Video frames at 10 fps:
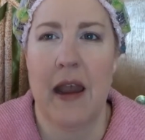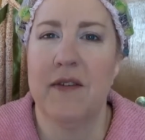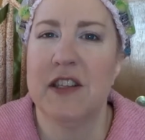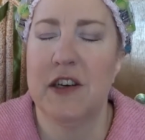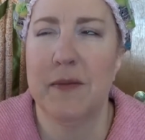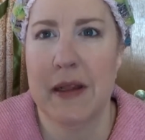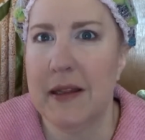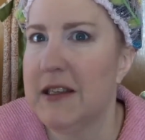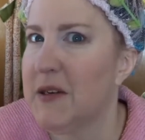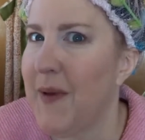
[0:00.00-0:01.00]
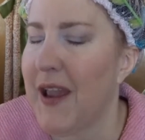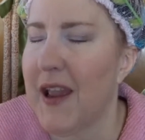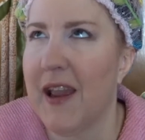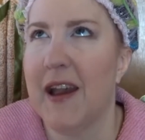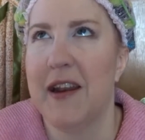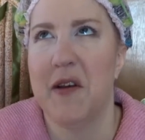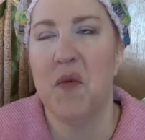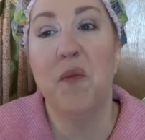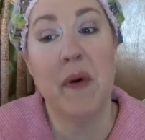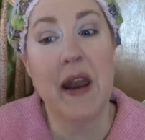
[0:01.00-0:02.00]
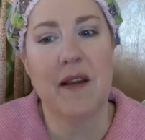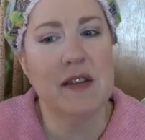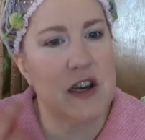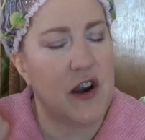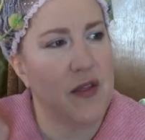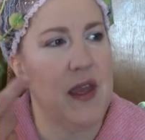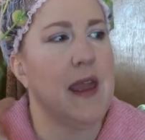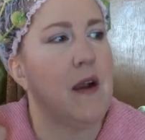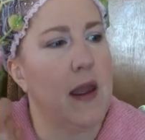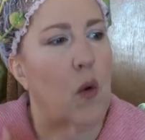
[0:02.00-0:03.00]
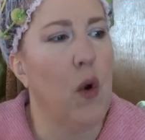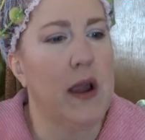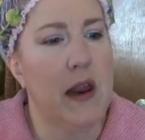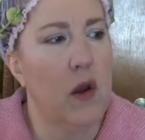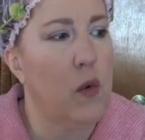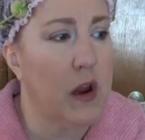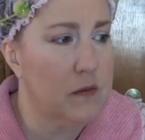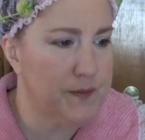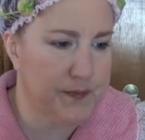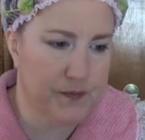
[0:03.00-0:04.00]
I haven't started my list making yet, but I've started thinking, okay, what can I wear?